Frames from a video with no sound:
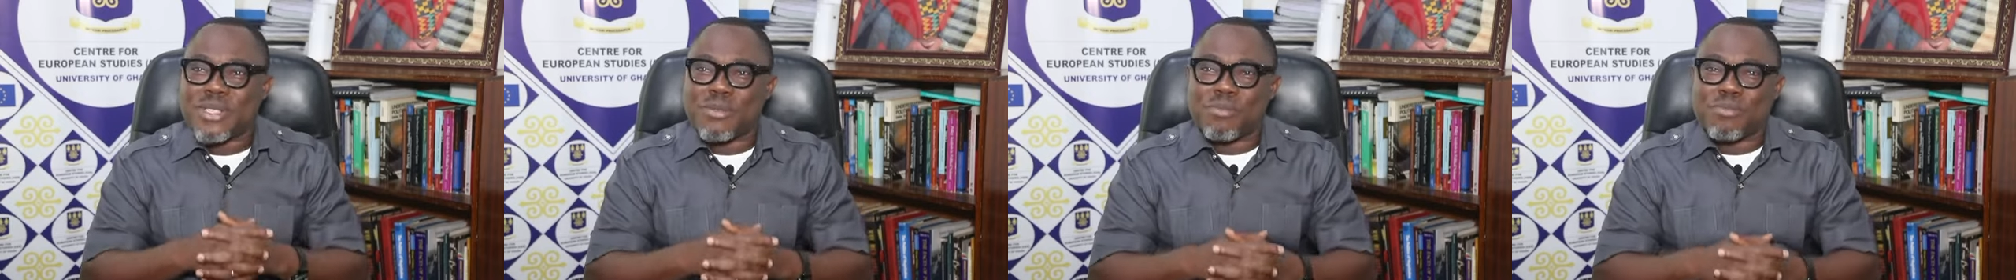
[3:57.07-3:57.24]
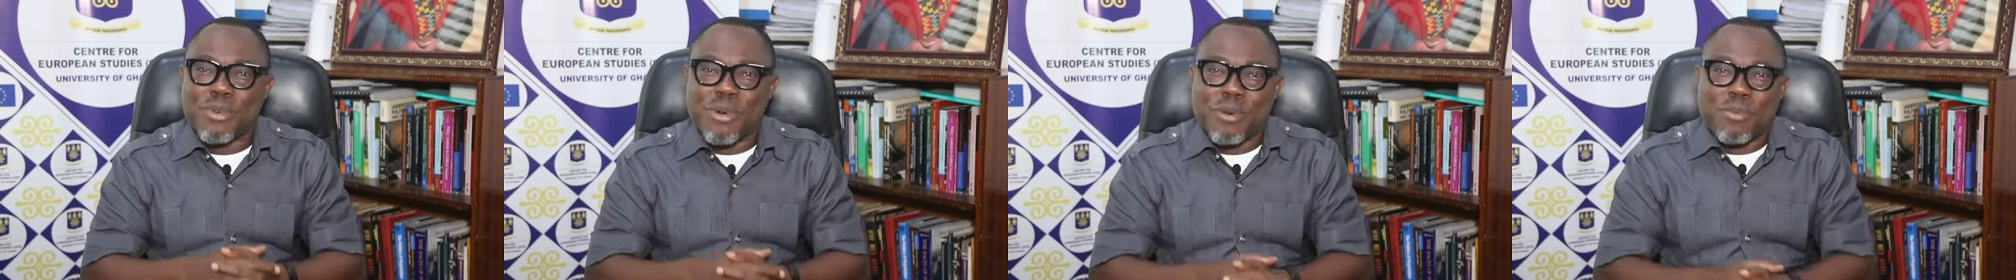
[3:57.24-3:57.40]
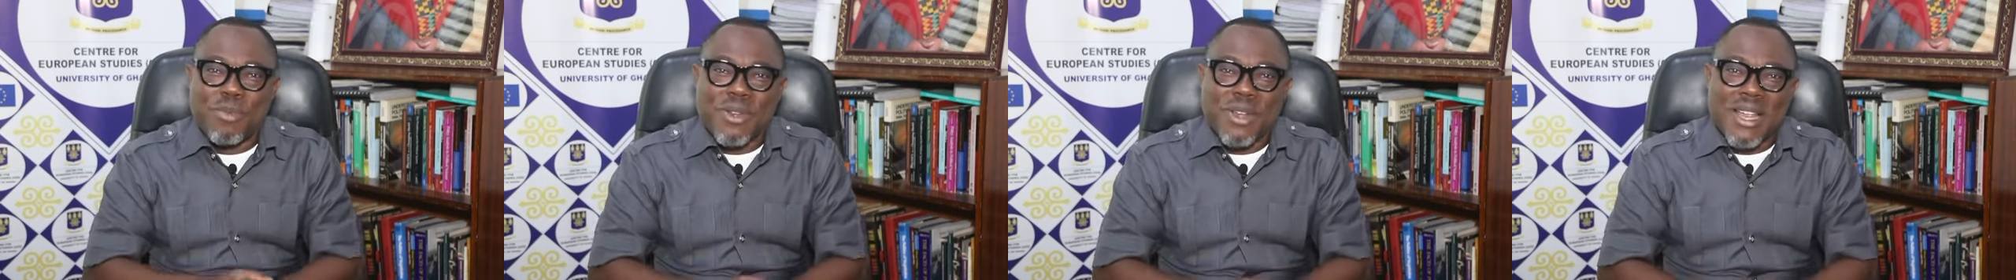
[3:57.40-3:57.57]
in
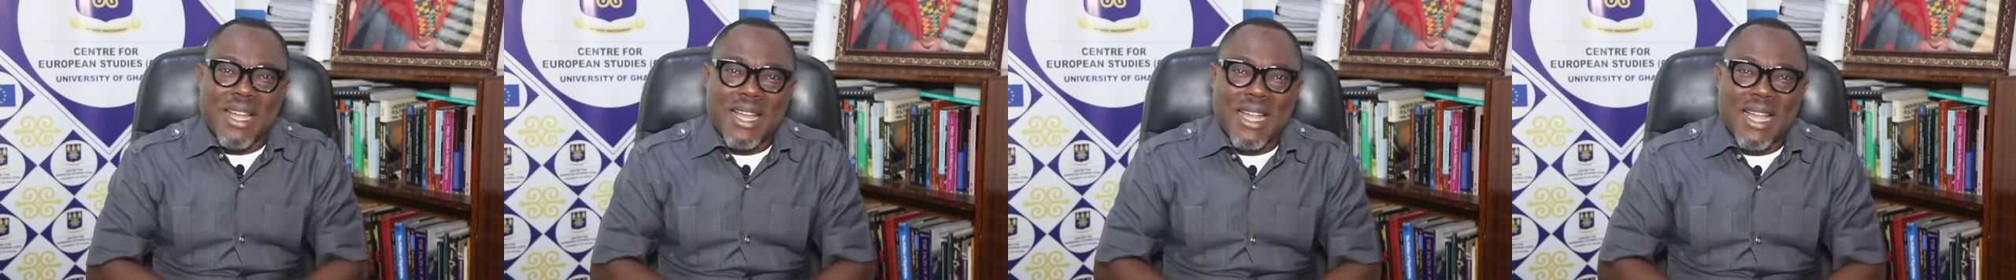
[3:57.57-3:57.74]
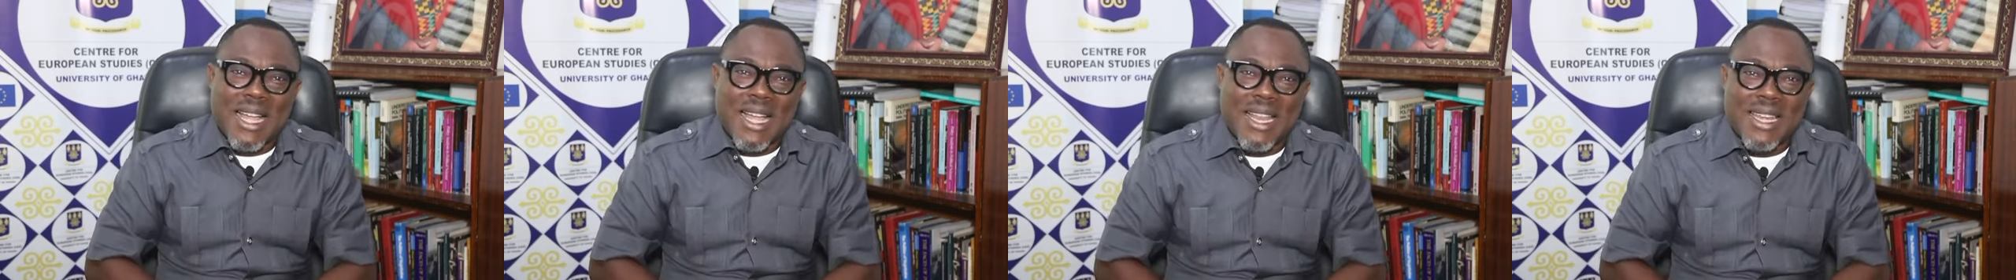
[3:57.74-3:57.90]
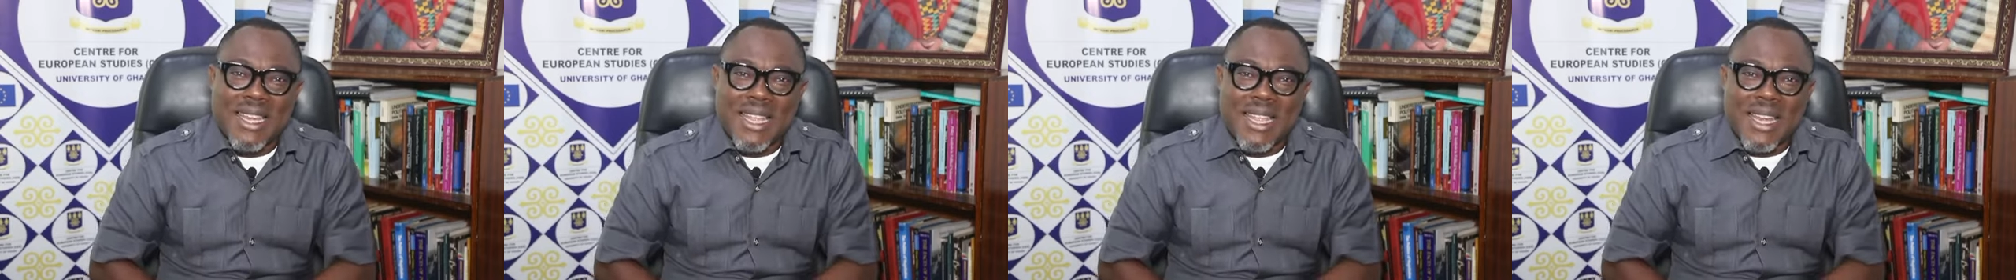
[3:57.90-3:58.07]
popular
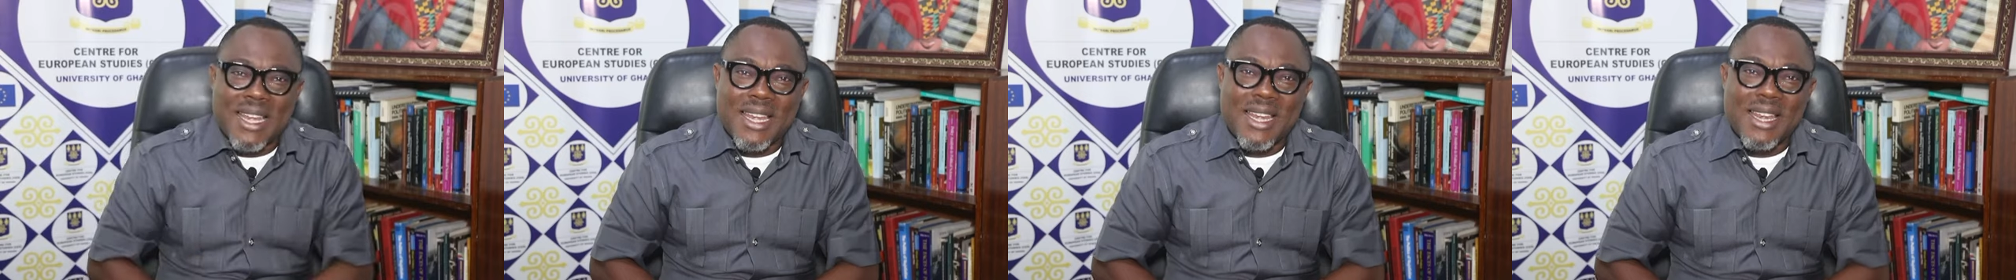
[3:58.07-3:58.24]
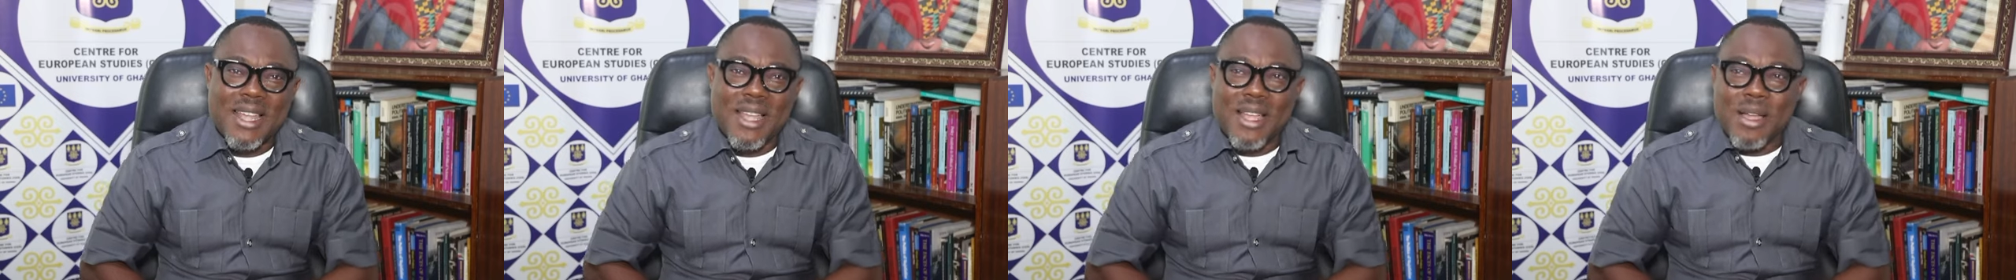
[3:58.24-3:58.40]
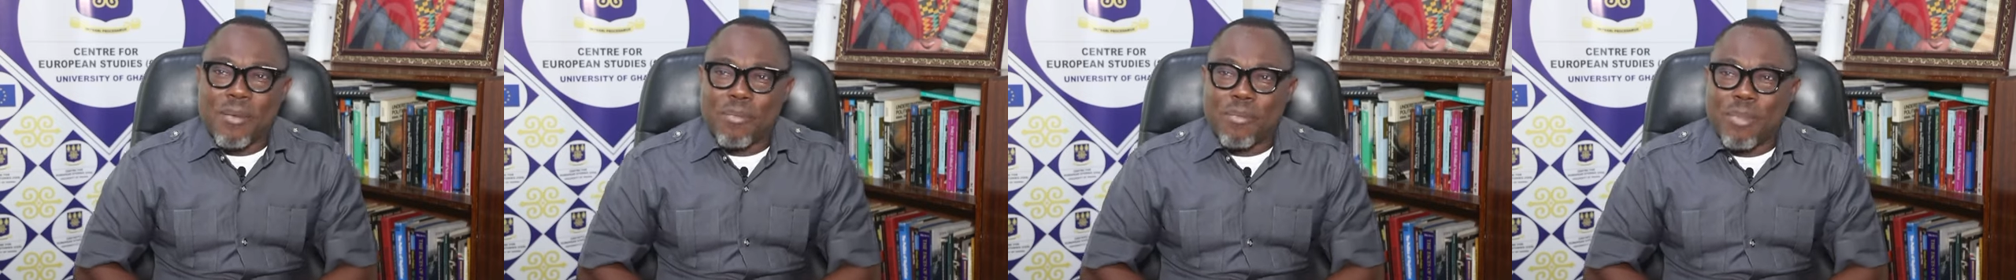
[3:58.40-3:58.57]
Ghanaian
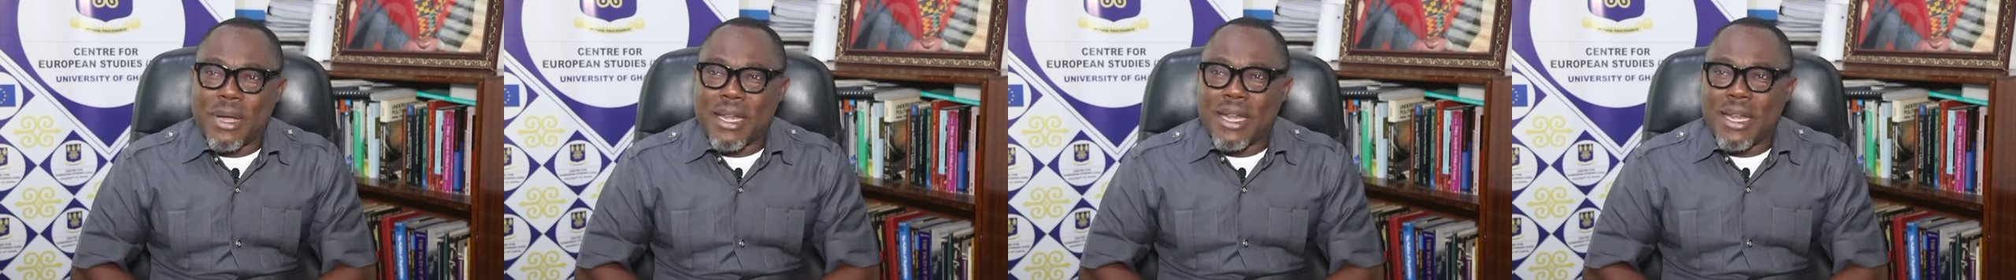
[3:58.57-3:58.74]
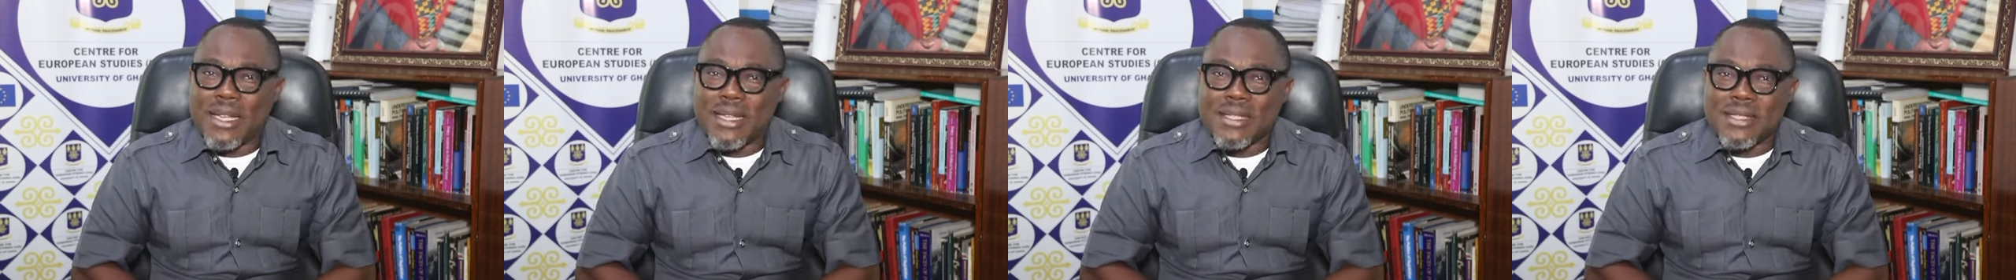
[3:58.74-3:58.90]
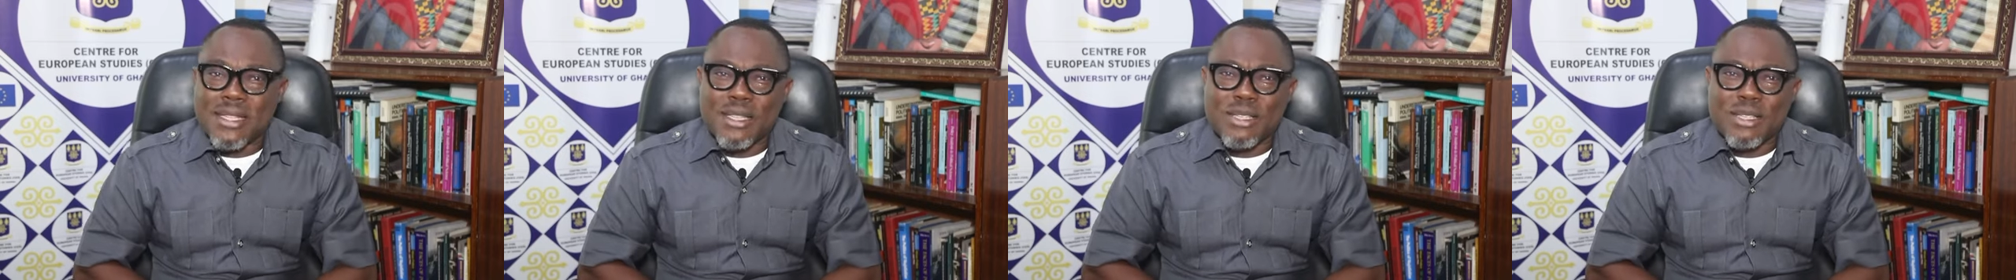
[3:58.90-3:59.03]
parlance.